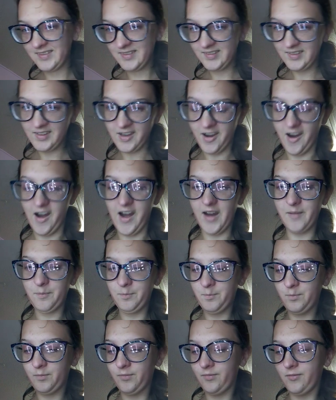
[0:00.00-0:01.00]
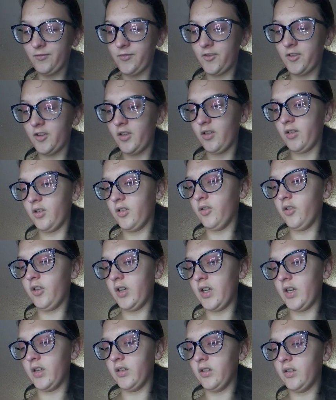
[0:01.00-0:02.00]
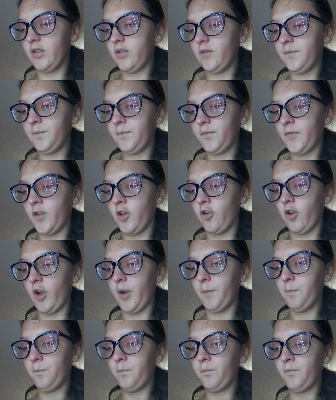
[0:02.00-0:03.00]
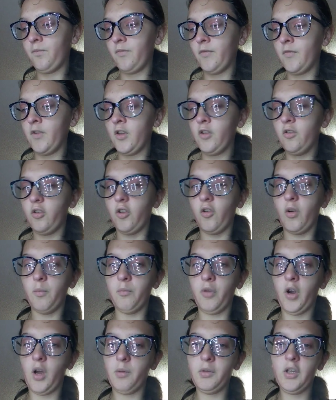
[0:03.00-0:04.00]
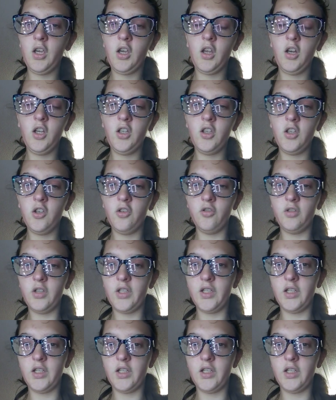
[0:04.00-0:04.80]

Alright. Always. Okay. So I'm probably going to use